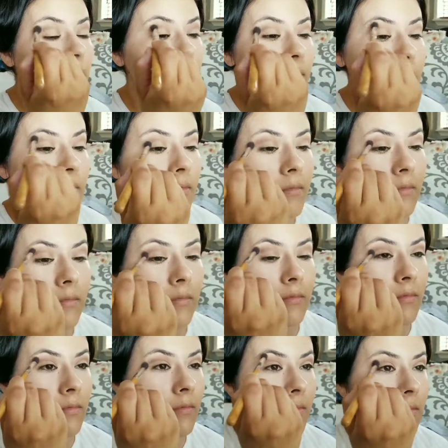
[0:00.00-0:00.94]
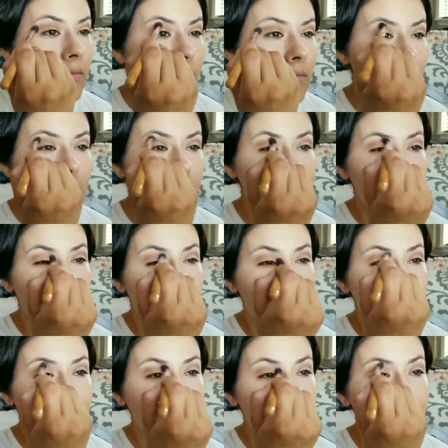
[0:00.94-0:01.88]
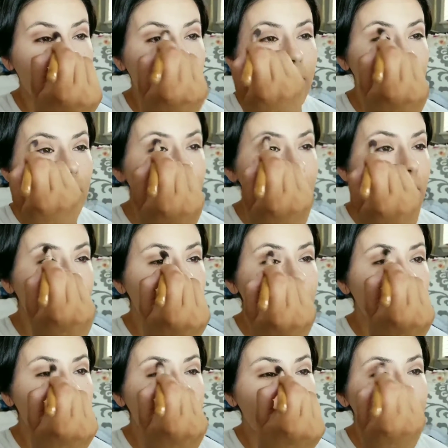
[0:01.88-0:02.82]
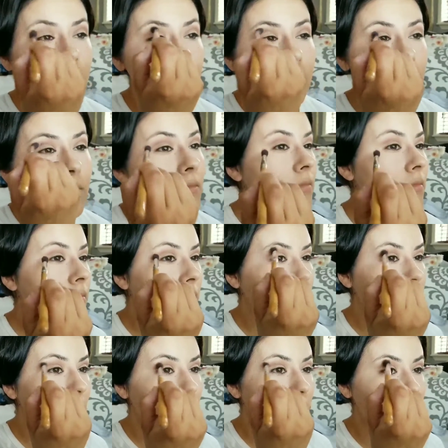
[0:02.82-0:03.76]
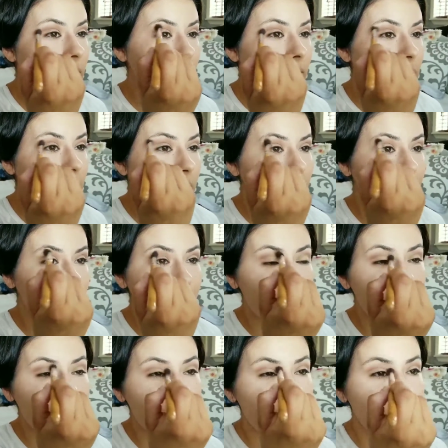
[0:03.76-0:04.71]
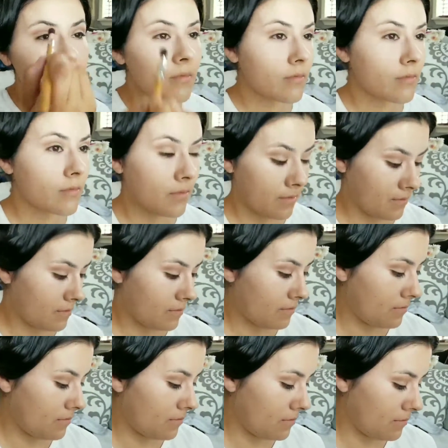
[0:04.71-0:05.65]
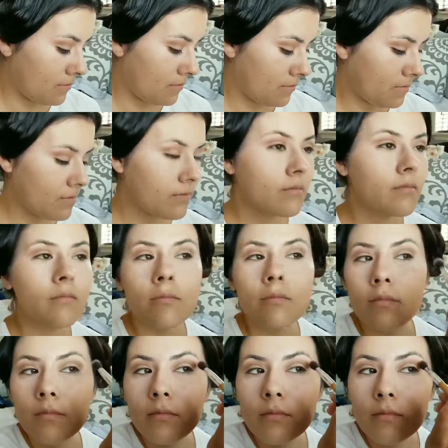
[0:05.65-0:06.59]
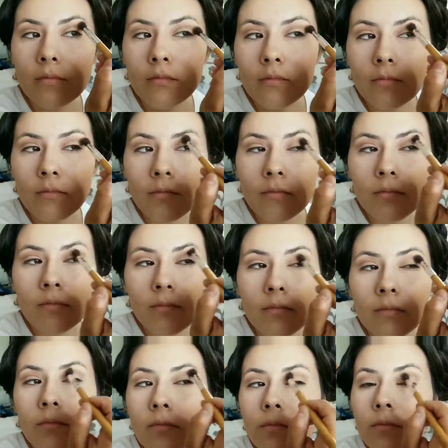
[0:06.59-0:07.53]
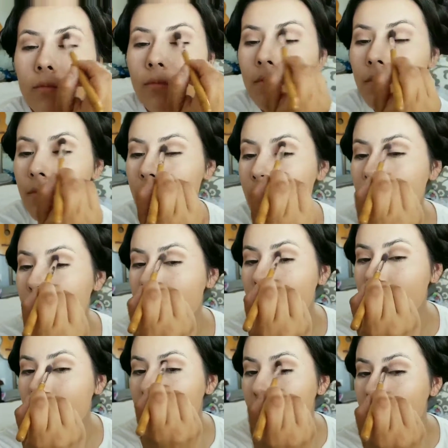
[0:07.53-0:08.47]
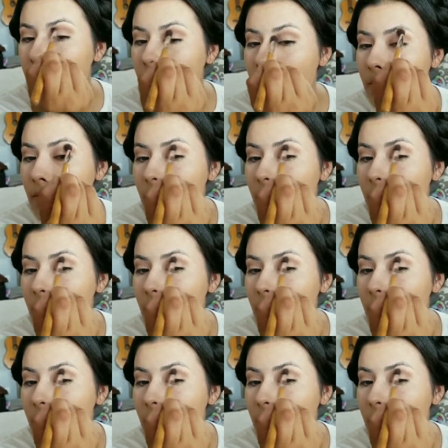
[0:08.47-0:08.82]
perfection can wait on the weekend. Right now I'm just going back with a lighter eyeshadow and blending it all together.